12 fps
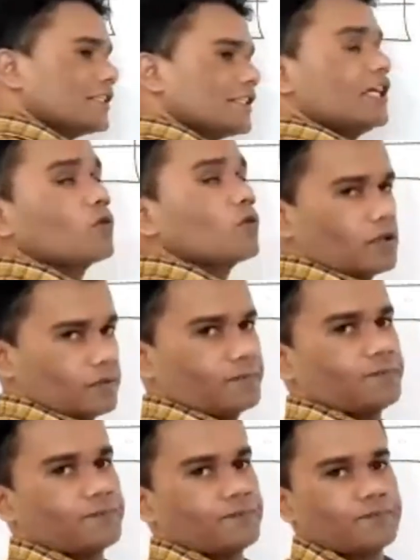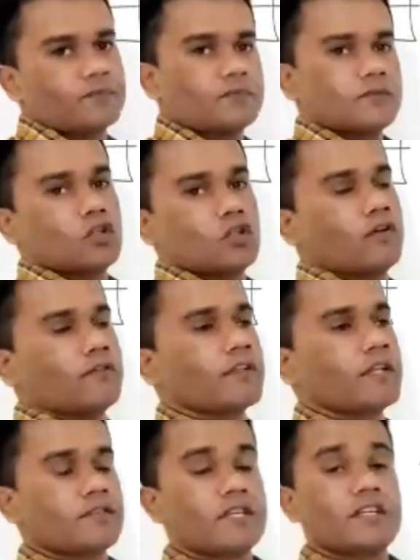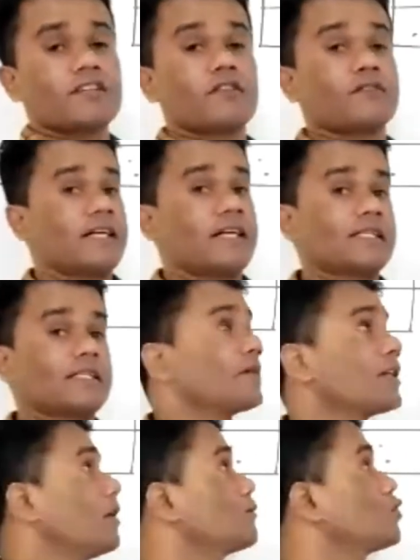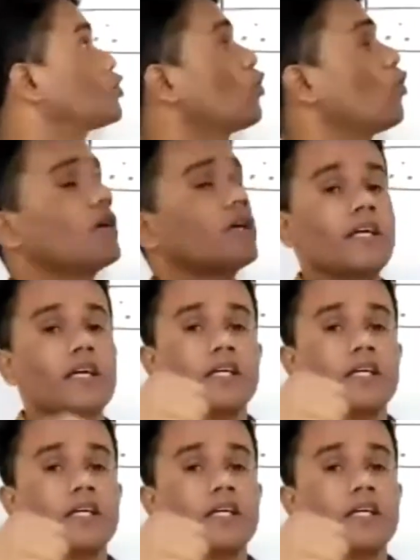is equal. You know, if the strength of attraction becomes strong here,